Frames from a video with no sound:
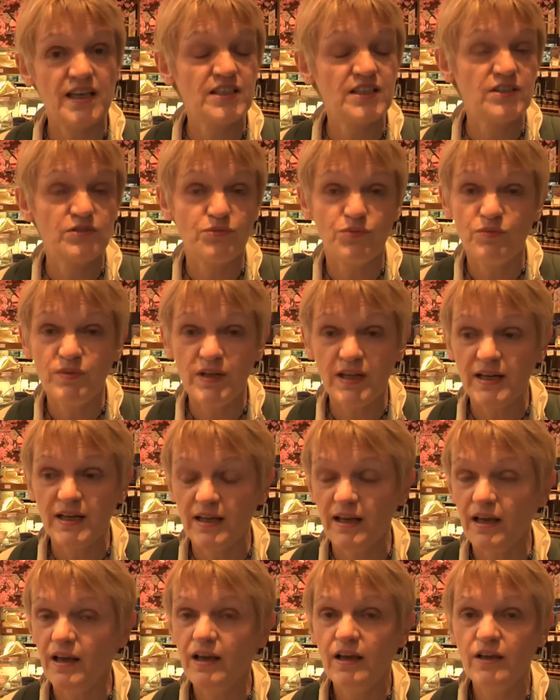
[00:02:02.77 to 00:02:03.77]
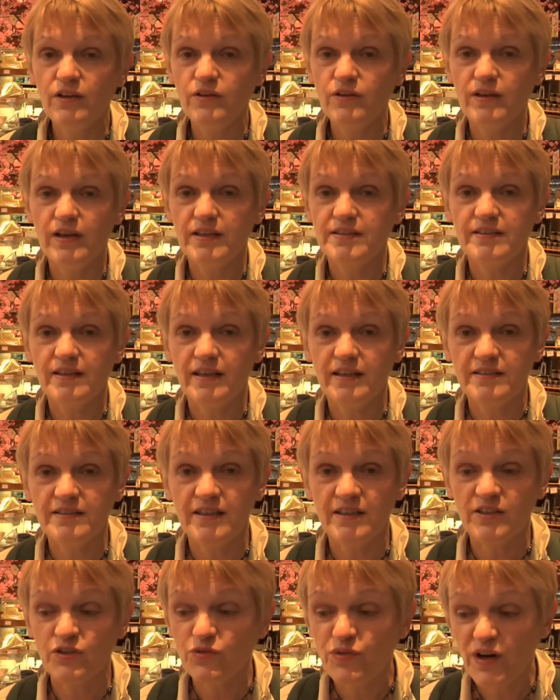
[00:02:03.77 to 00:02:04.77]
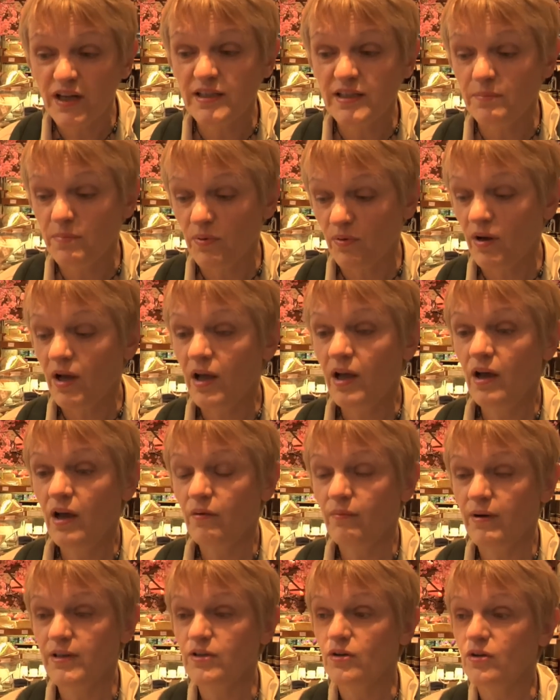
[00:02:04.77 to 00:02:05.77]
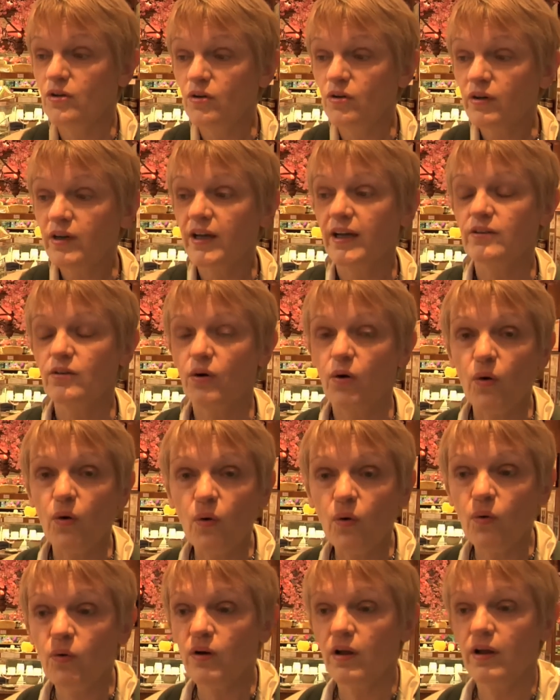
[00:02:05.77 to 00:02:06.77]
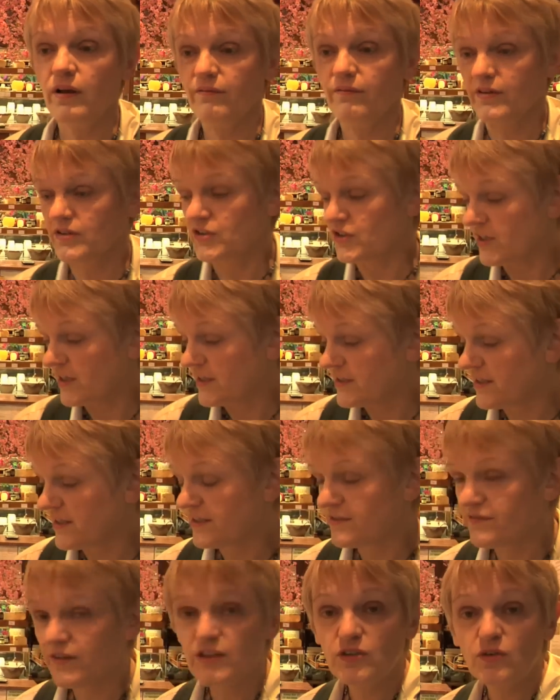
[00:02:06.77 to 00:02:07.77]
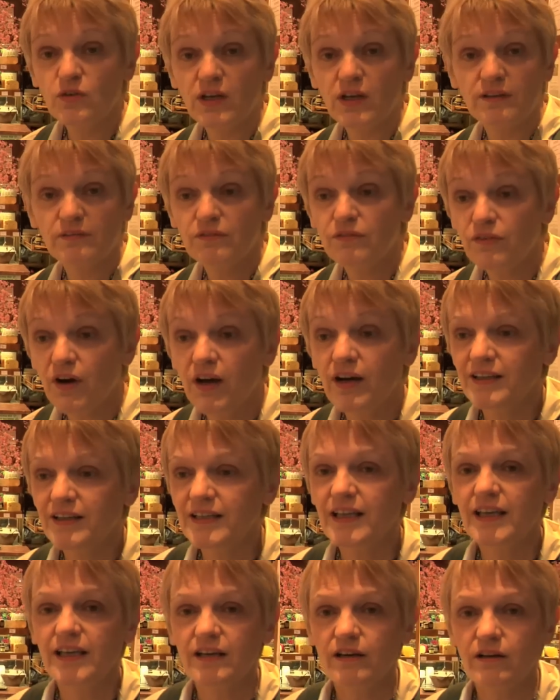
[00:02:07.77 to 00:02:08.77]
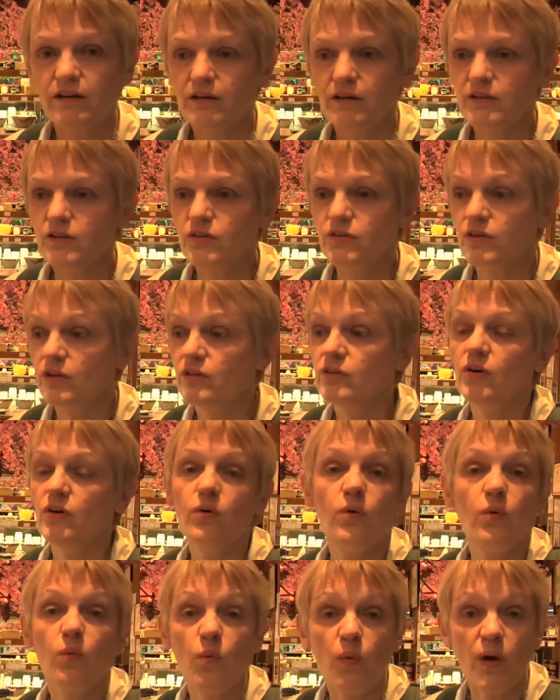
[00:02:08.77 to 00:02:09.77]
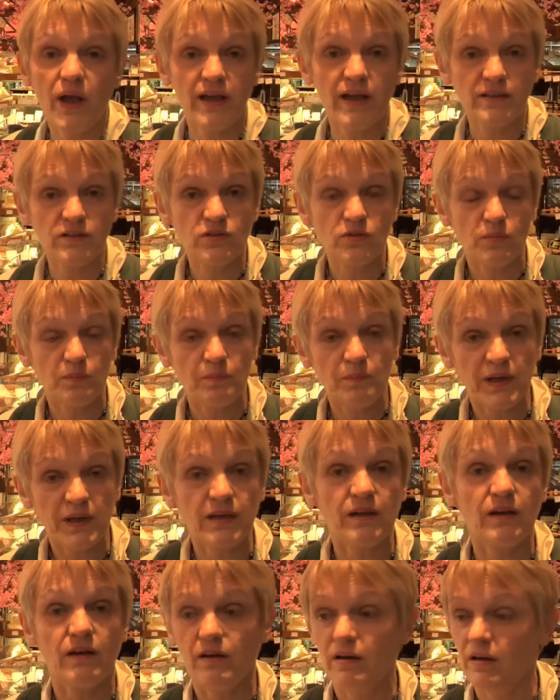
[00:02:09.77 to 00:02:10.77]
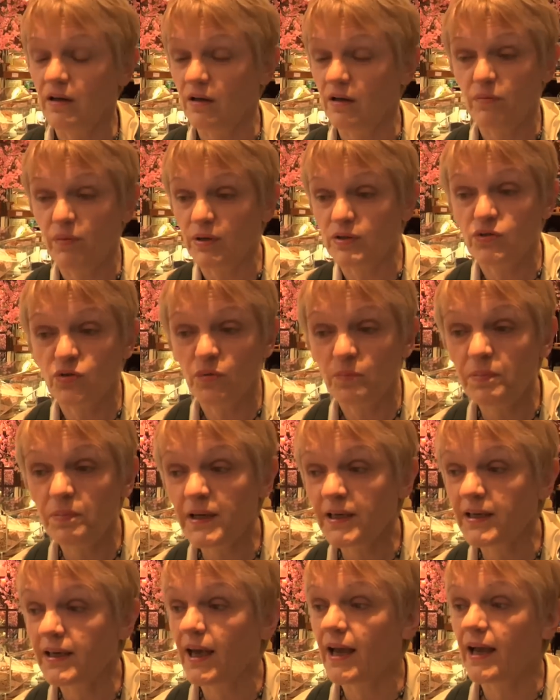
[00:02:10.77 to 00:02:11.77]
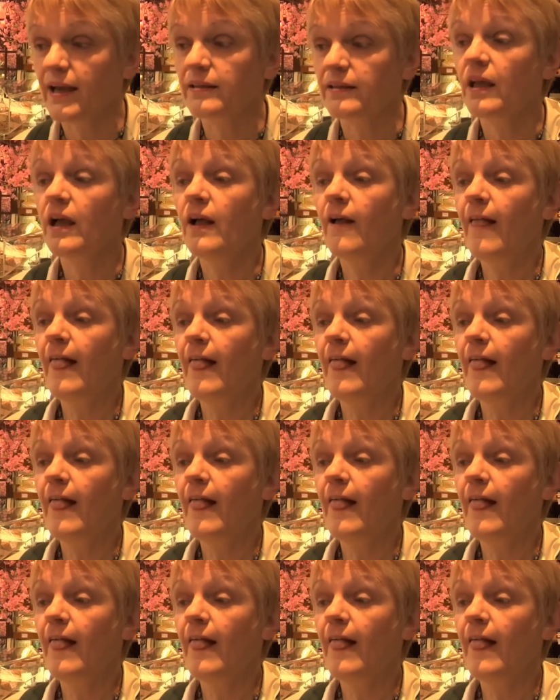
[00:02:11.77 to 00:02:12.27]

It's really, it's, it's incredible. When you look at all the cheeses that you can find here, you don't know where to pick, uh, what to pick. and